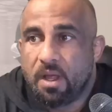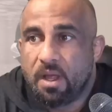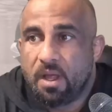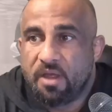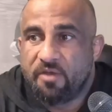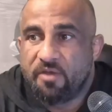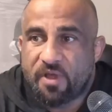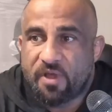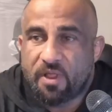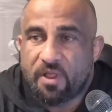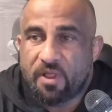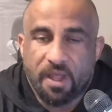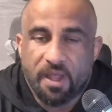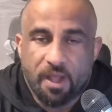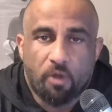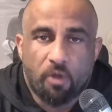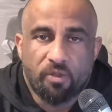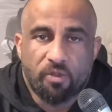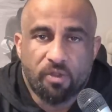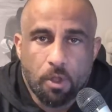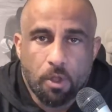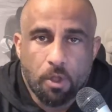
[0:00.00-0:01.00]
it felt like
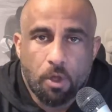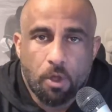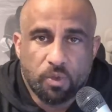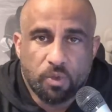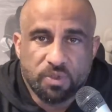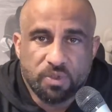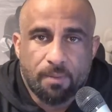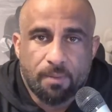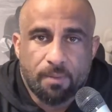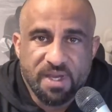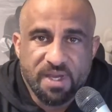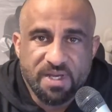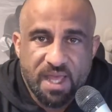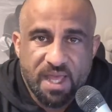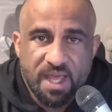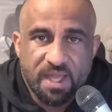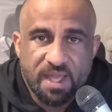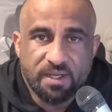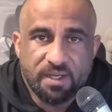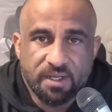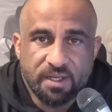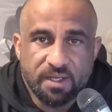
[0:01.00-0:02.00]
all the load was on my
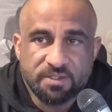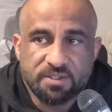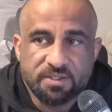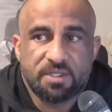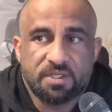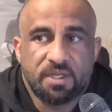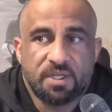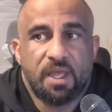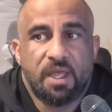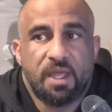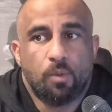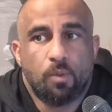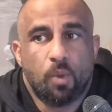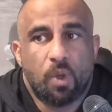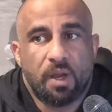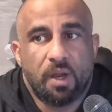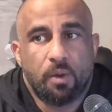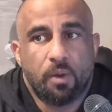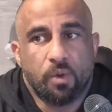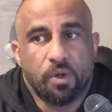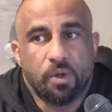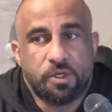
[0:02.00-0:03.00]
tendons. And when I
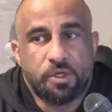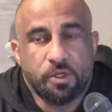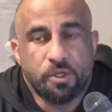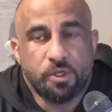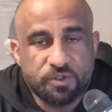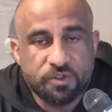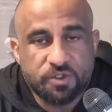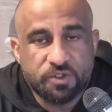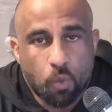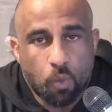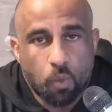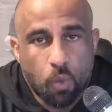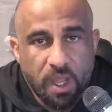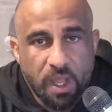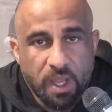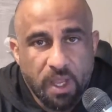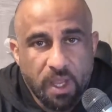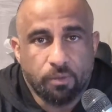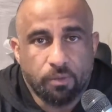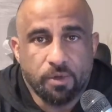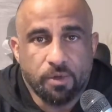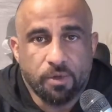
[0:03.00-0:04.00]
reduced the
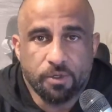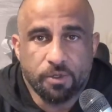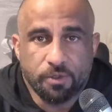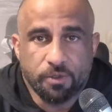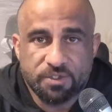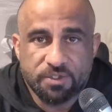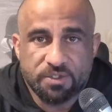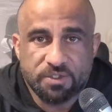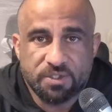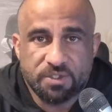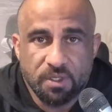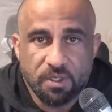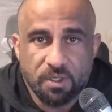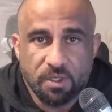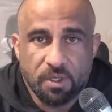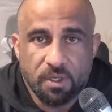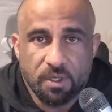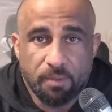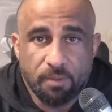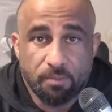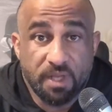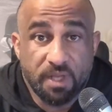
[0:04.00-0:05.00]
weight, reduced,
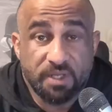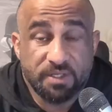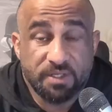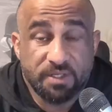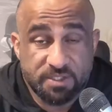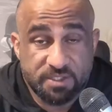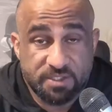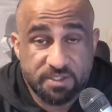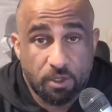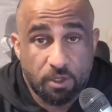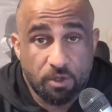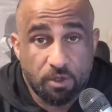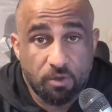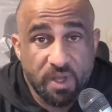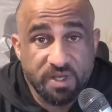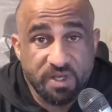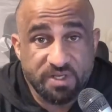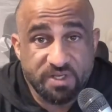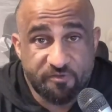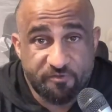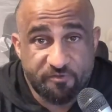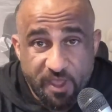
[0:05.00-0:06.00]
but still
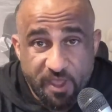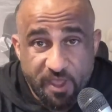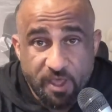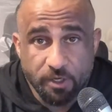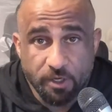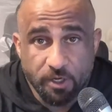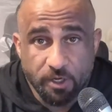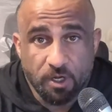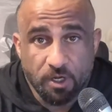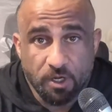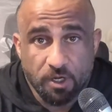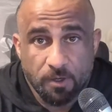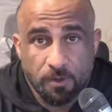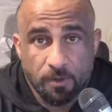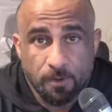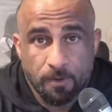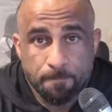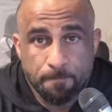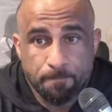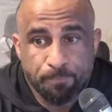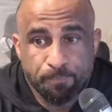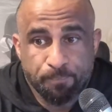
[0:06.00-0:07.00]
went to failure,
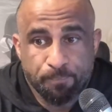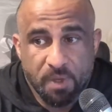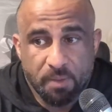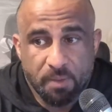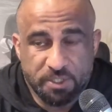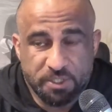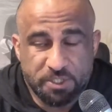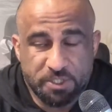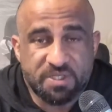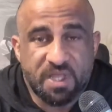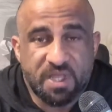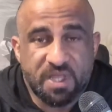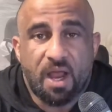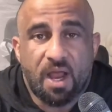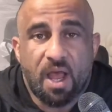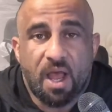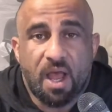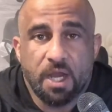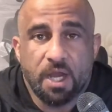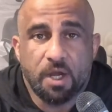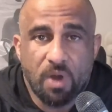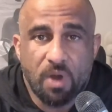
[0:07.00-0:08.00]
but just at a
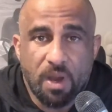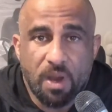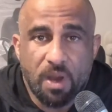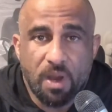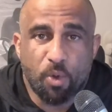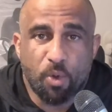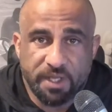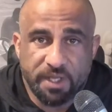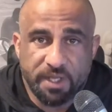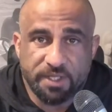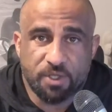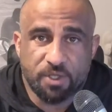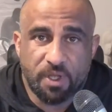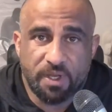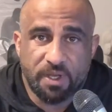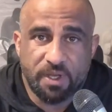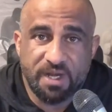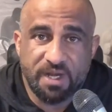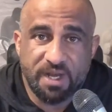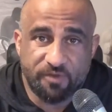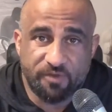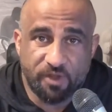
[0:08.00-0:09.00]
higher rep range. So I
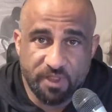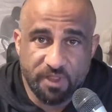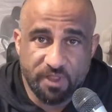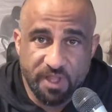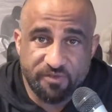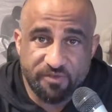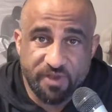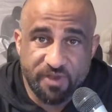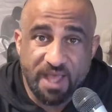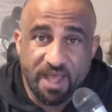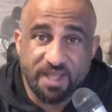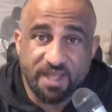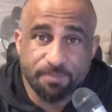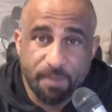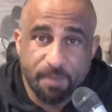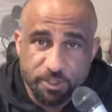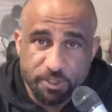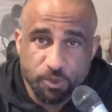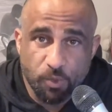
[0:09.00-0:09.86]
didn't have to lift as much